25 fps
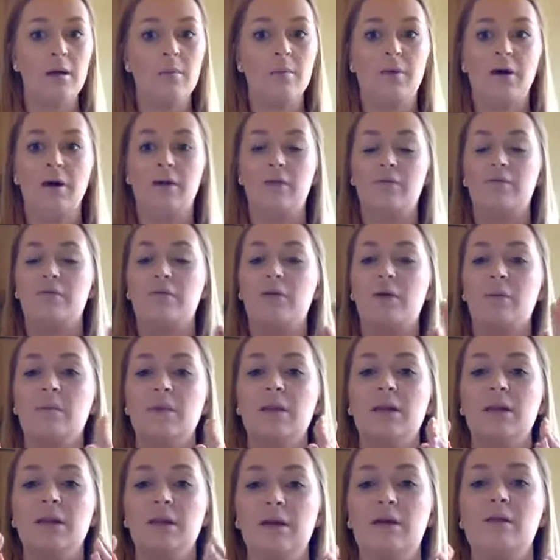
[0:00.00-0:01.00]
but from
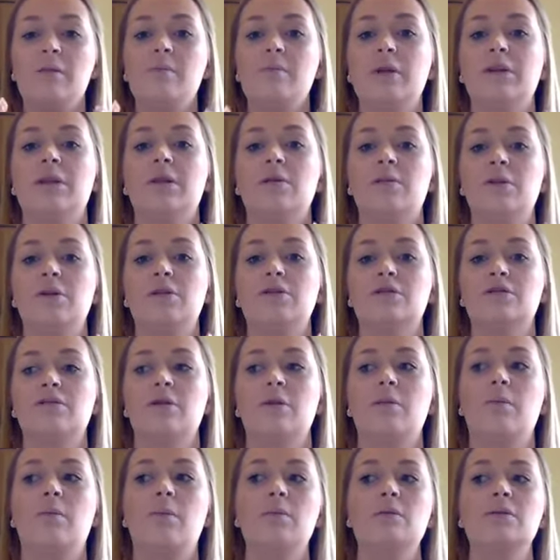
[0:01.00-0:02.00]
the little bit that we just
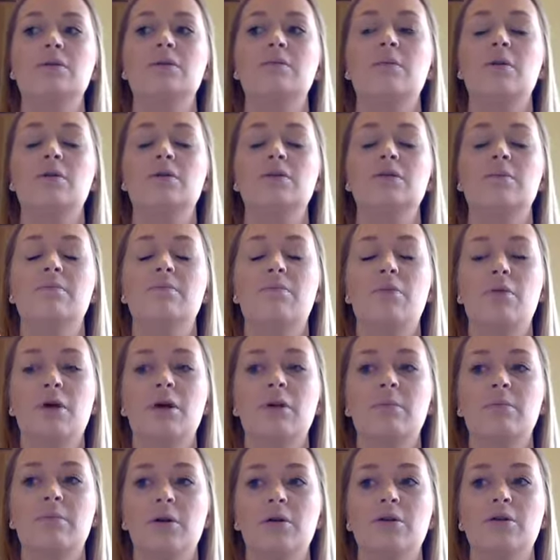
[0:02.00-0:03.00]
read, what was the most
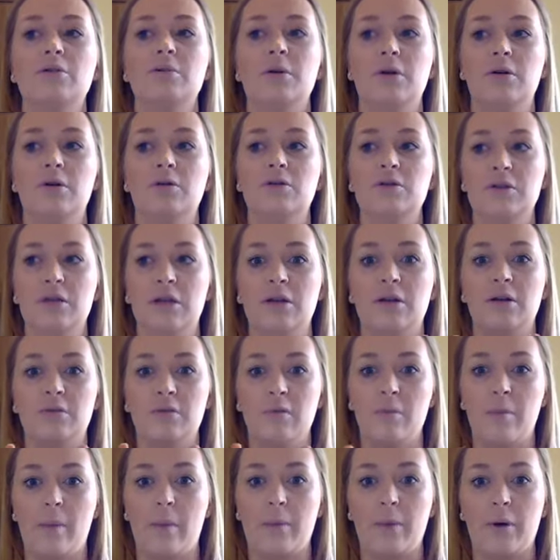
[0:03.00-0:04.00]
important part to understand
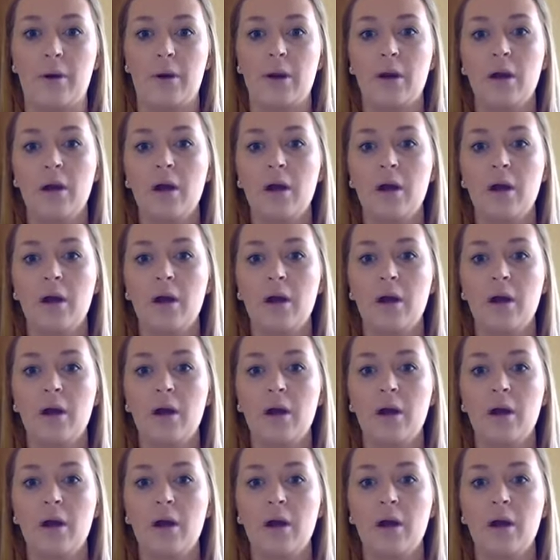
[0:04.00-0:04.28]
or remember?